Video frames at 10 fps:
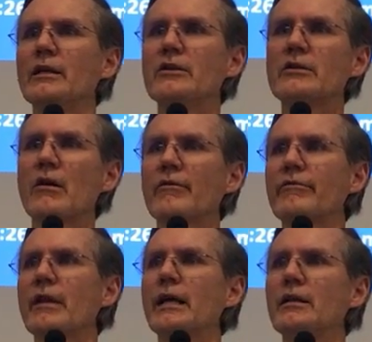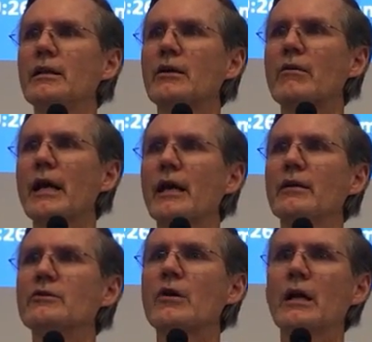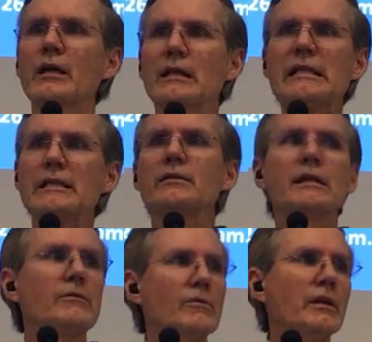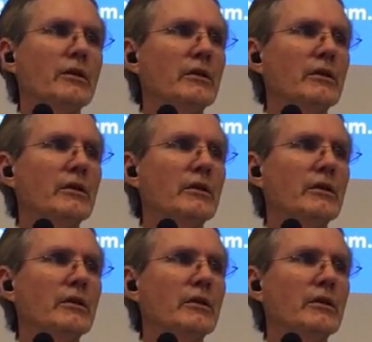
And you start flailing around trying to get that one